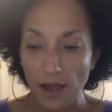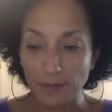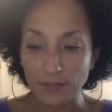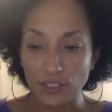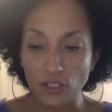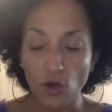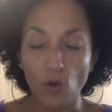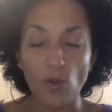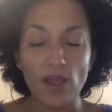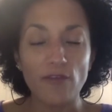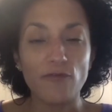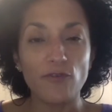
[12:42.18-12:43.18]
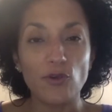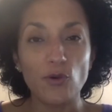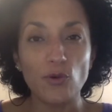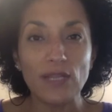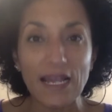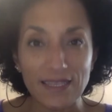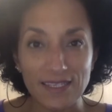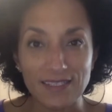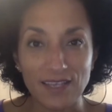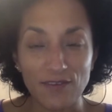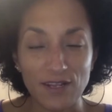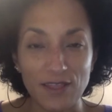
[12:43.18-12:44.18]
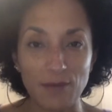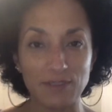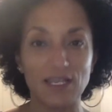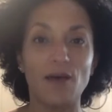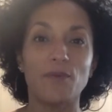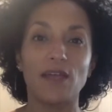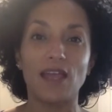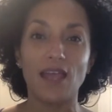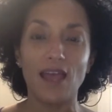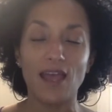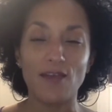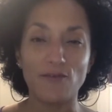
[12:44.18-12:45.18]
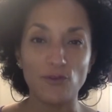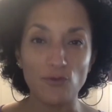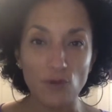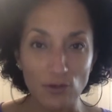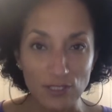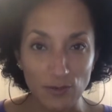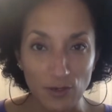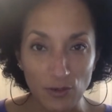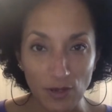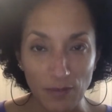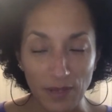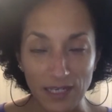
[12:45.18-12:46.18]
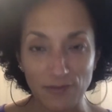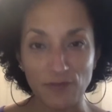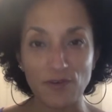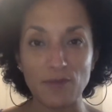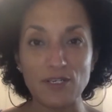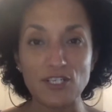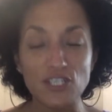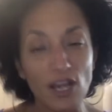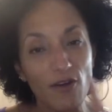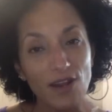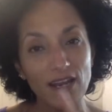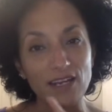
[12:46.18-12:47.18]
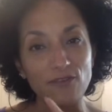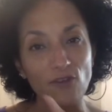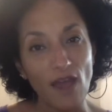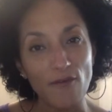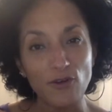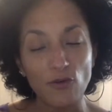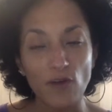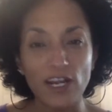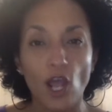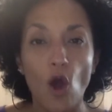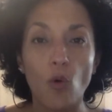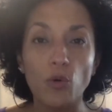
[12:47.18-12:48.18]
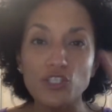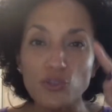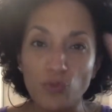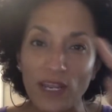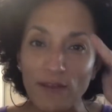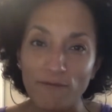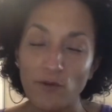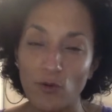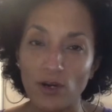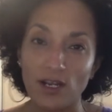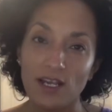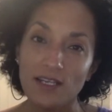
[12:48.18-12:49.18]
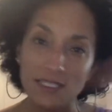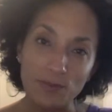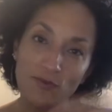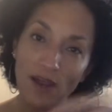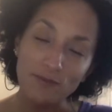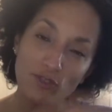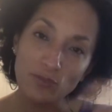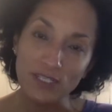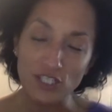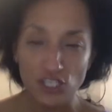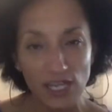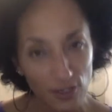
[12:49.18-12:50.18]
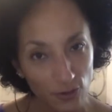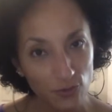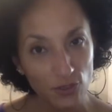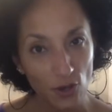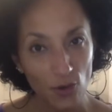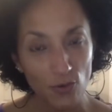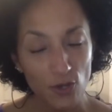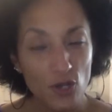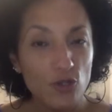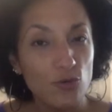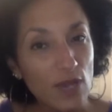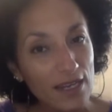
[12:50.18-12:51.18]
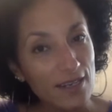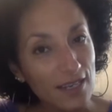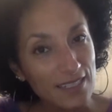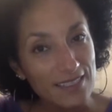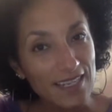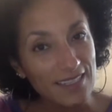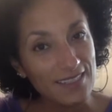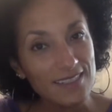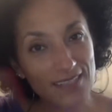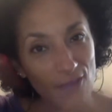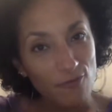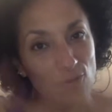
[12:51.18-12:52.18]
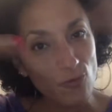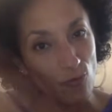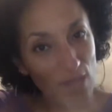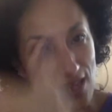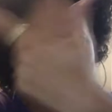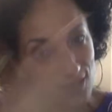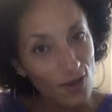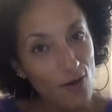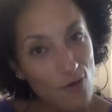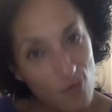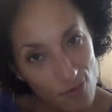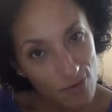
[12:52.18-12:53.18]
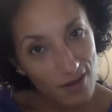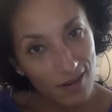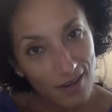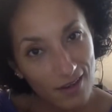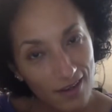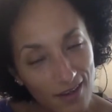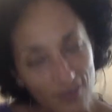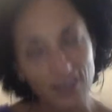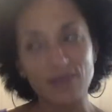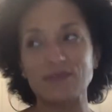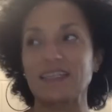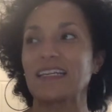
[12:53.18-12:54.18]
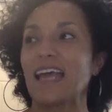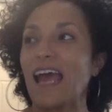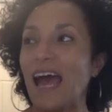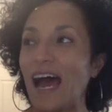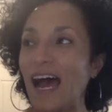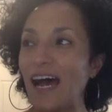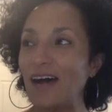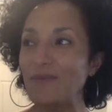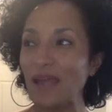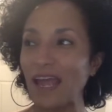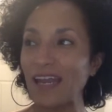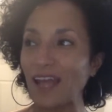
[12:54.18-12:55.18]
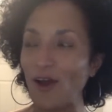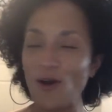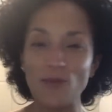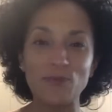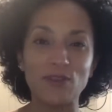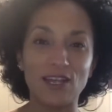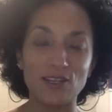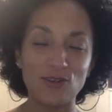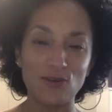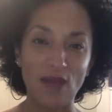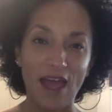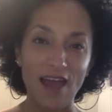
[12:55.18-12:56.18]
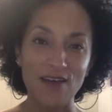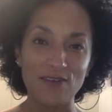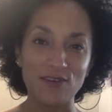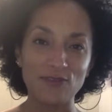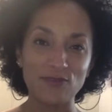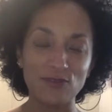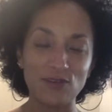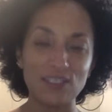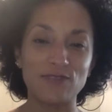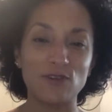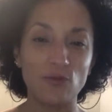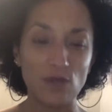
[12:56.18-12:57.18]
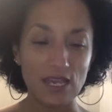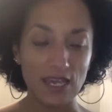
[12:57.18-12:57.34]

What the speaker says: So if you like this, give it a thumbs up. If you know someone who could benefit from it, share it. And if you haven't already, what you waiting for? Subscribe to my channel, yo. You get nuggets like this every week, yo. Okay, I'm done. And I hope that you have the rest of your week